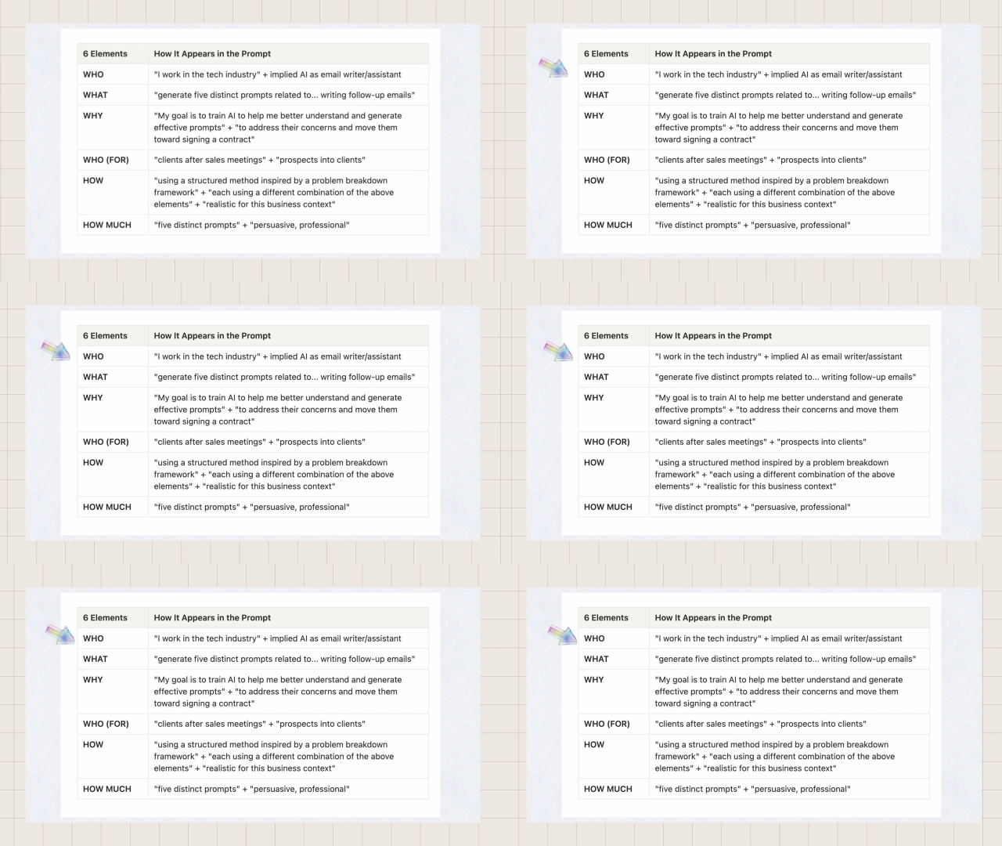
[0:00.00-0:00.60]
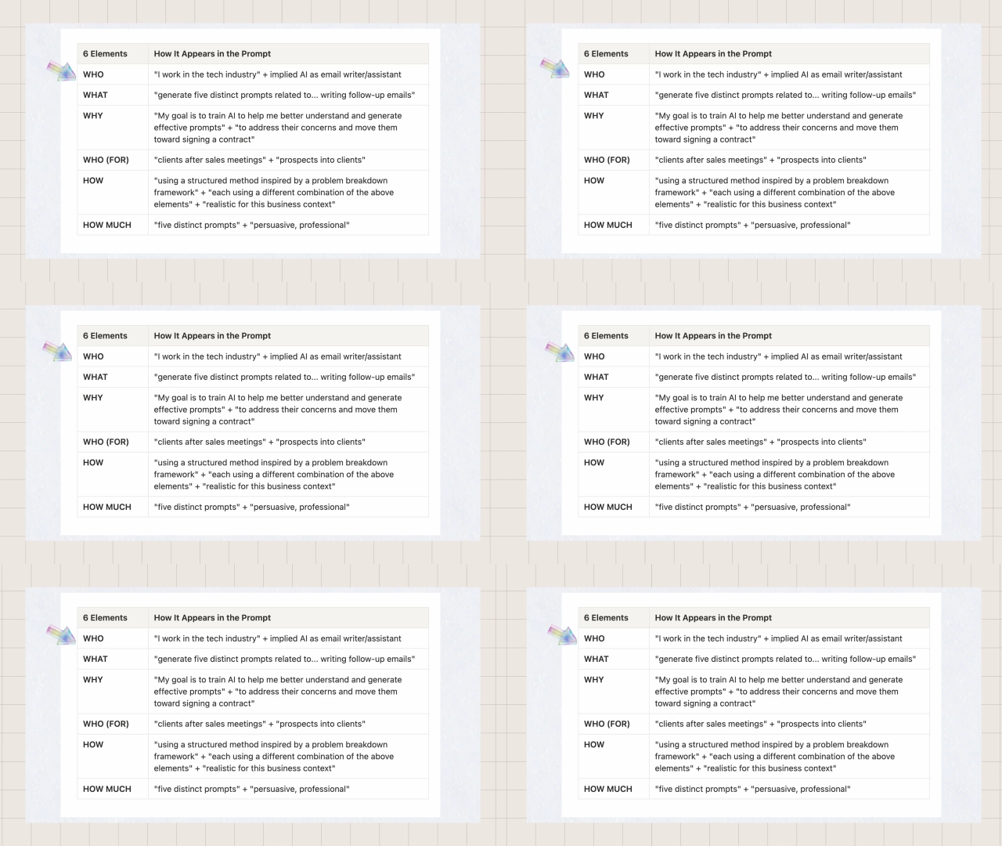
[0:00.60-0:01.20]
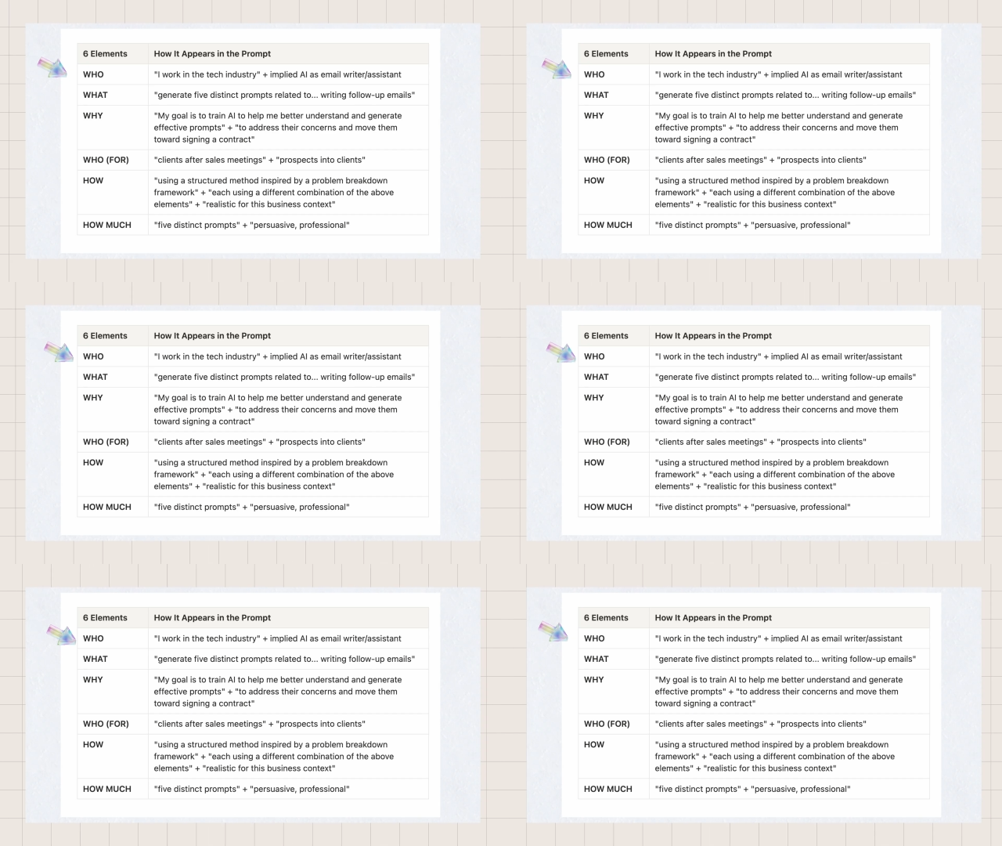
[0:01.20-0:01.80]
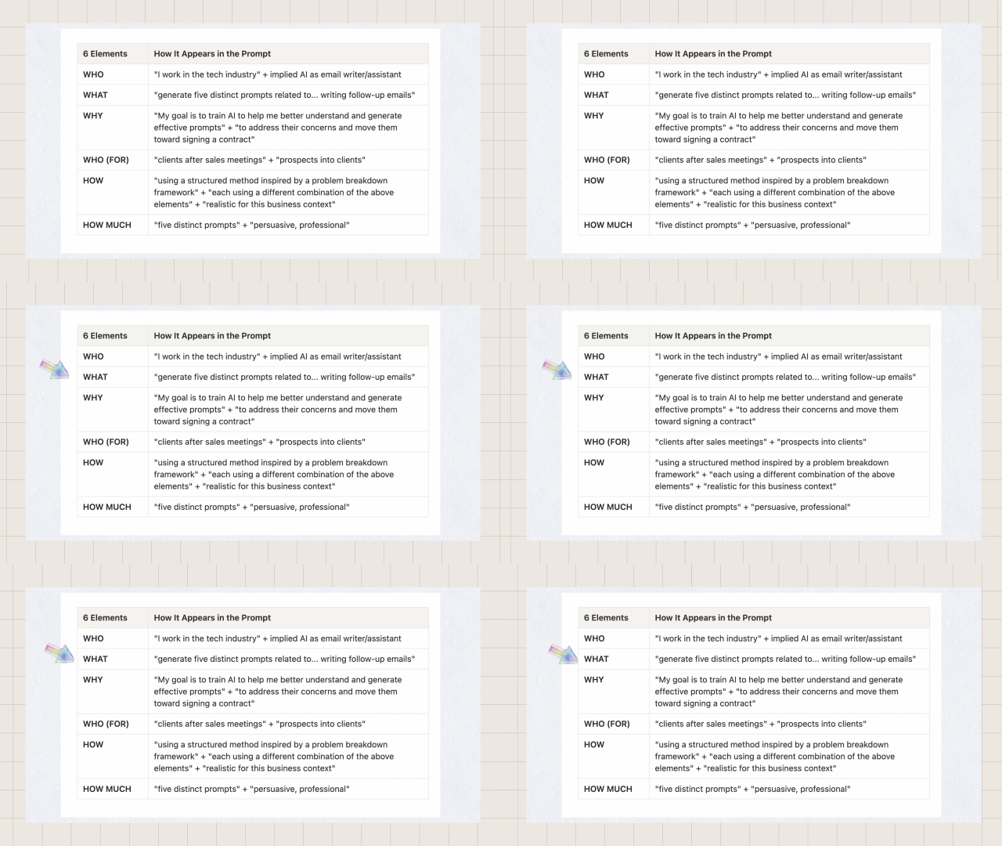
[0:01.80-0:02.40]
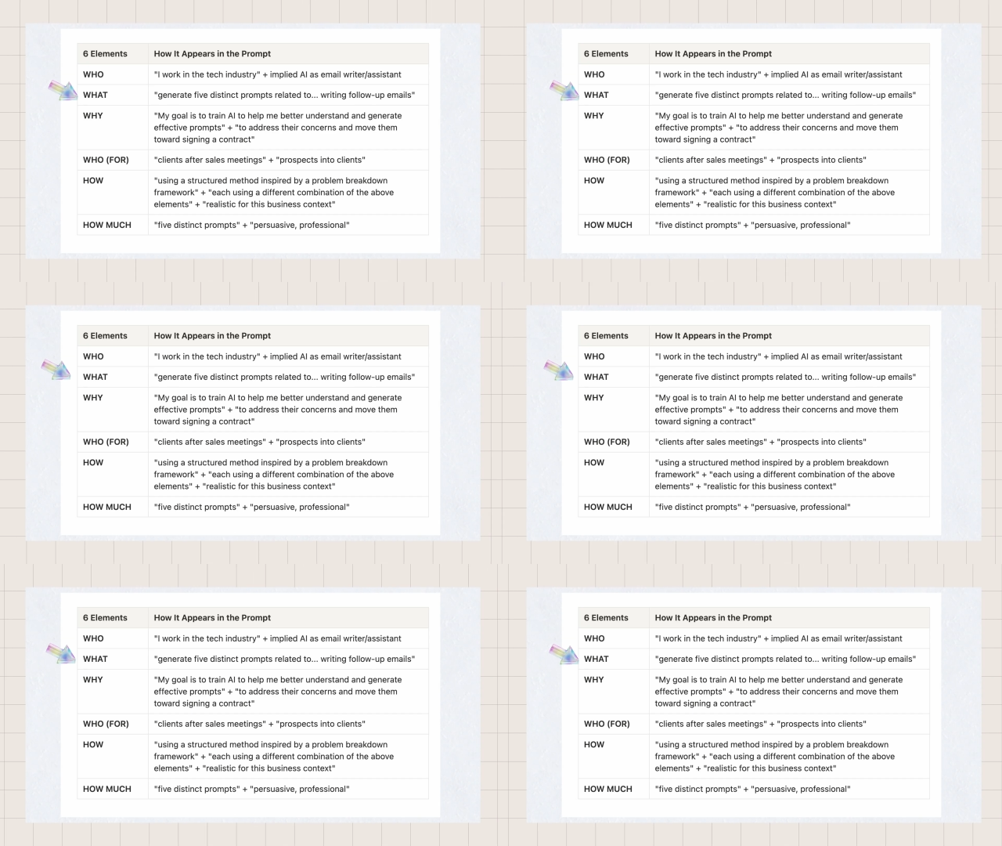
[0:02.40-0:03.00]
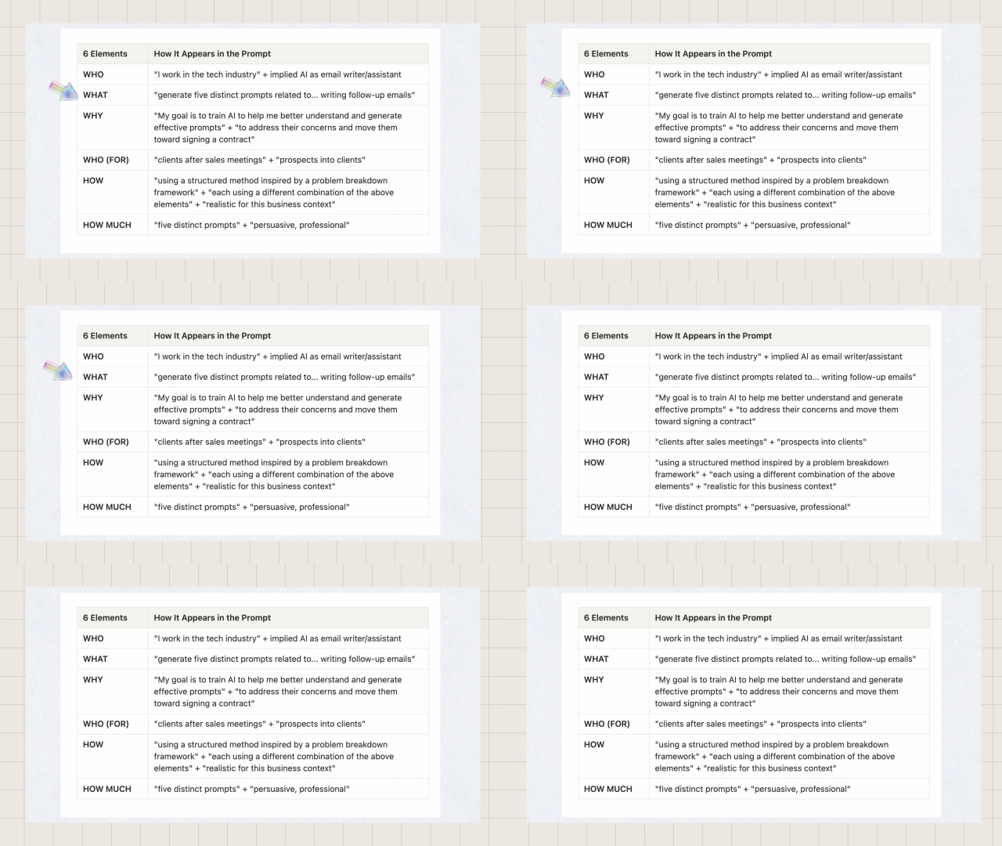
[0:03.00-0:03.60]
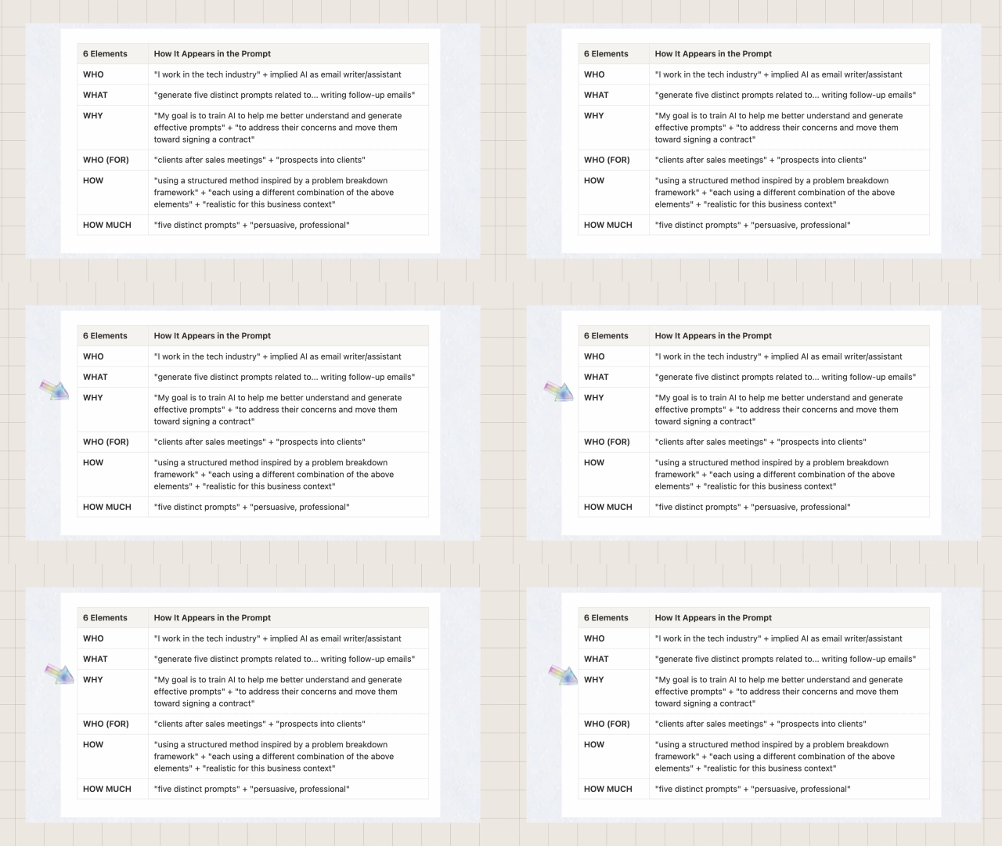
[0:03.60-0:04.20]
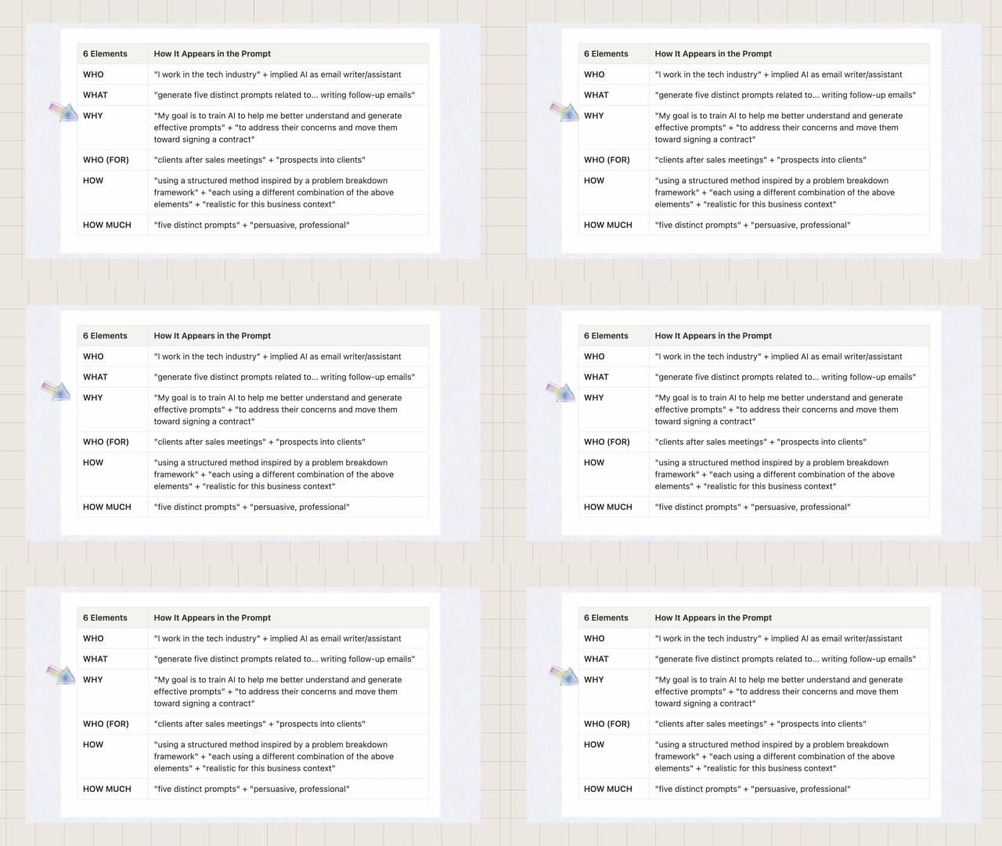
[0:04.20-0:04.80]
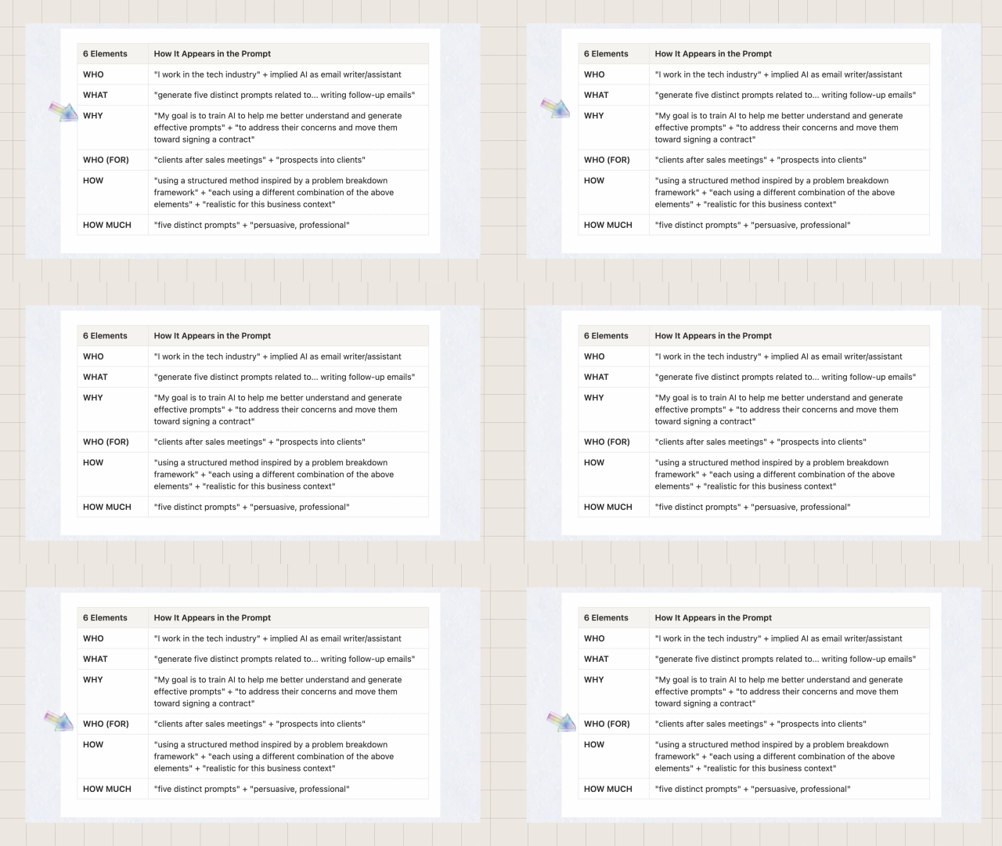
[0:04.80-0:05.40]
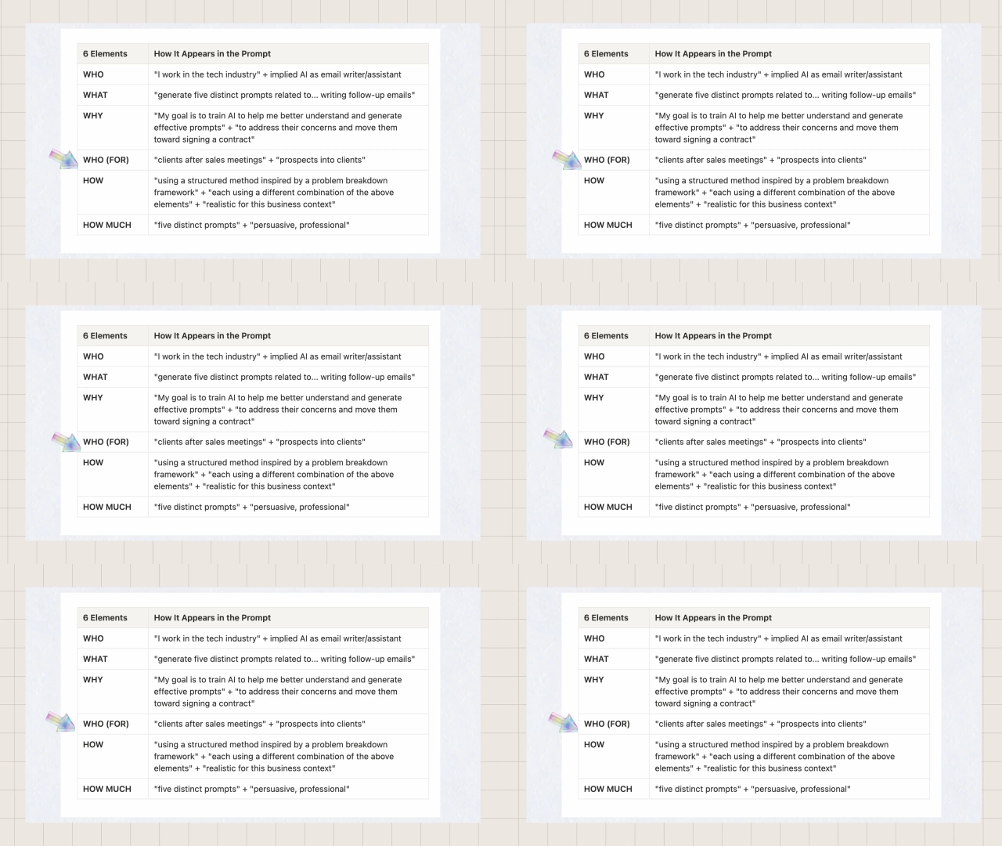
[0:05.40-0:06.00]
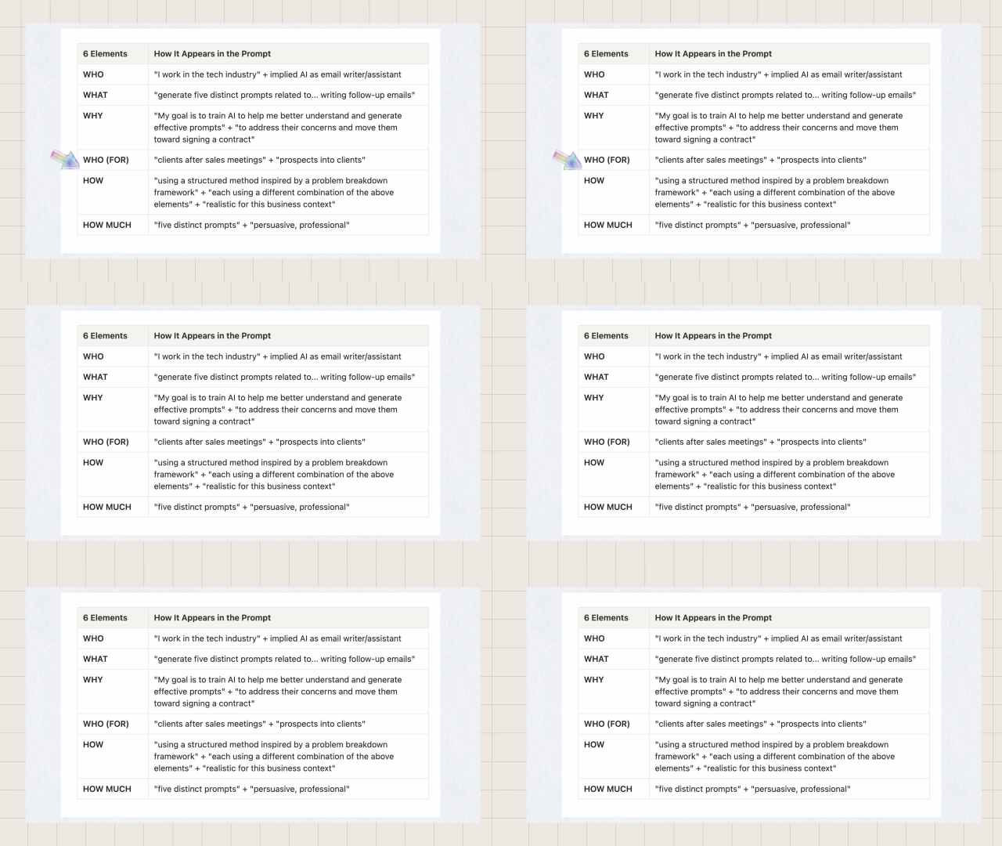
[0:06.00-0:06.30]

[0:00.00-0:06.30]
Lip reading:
No face is visible, so there are no lips to read.